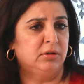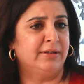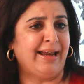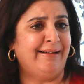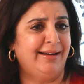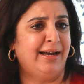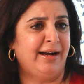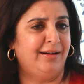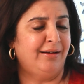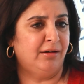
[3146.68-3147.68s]

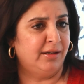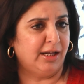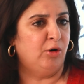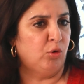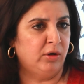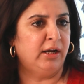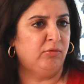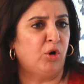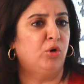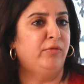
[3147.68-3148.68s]
candlelight dinners alone,
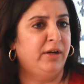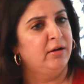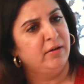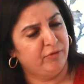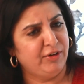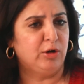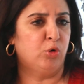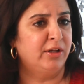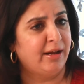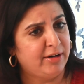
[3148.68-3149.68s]
and we'll
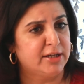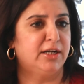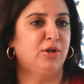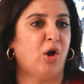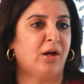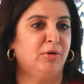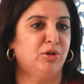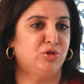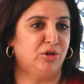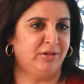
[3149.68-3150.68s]
go there, we'll still talk about
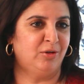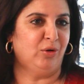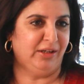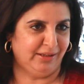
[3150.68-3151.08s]
the children only.